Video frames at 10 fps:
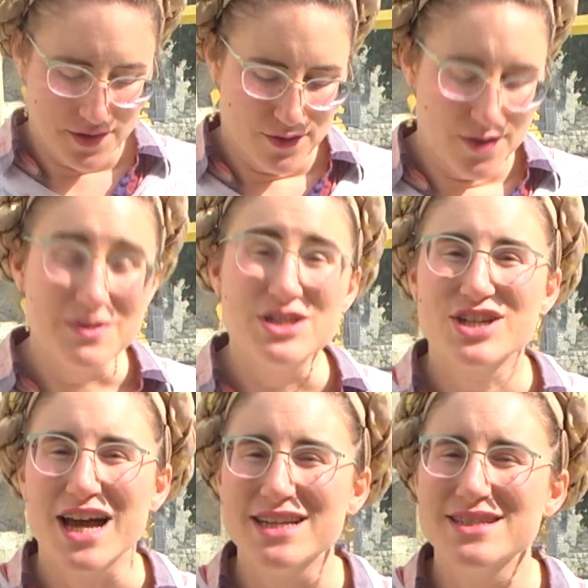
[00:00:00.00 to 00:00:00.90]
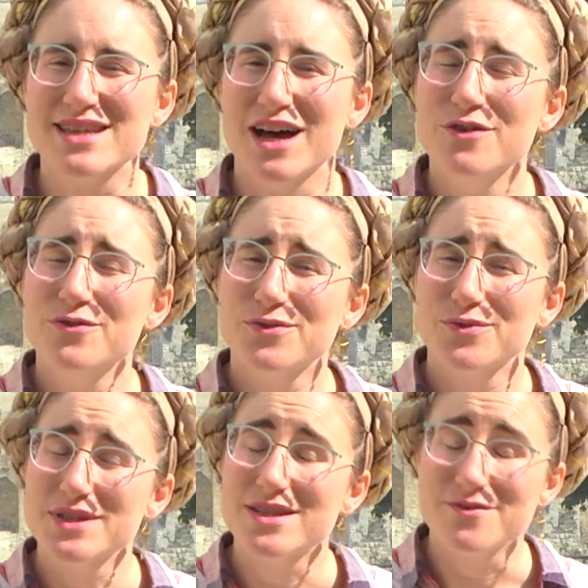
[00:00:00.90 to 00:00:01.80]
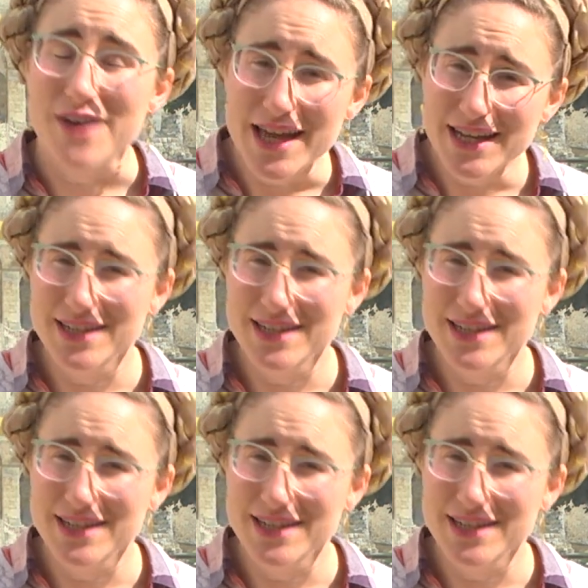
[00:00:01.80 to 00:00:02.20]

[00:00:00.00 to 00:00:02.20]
The Mishkan itself was divided